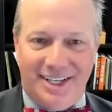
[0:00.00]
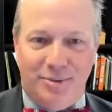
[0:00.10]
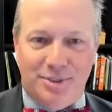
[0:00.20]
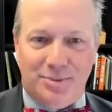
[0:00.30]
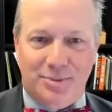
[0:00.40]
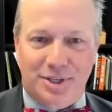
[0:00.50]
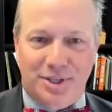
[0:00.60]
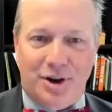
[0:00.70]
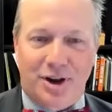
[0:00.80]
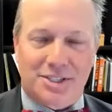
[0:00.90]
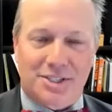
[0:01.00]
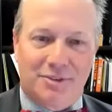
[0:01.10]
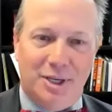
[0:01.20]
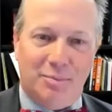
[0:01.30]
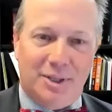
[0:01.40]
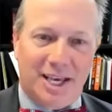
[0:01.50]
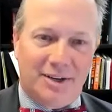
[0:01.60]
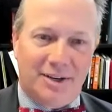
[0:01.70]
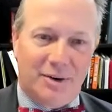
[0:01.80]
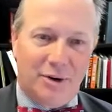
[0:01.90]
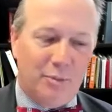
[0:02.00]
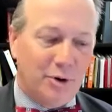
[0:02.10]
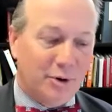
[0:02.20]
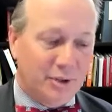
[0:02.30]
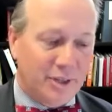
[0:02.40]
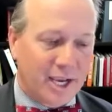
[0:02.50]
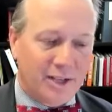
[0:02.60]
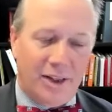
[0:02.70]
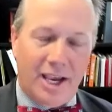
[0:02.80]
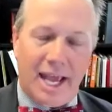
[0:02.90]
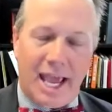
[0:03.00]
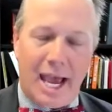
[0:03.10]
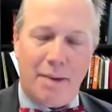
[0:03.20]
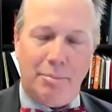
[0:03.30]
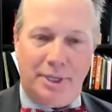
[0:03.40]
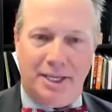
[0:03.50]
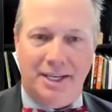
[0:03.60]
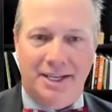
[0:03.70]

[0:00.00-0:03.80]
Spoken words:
What's the cost of keeping that homeowner or that client happy?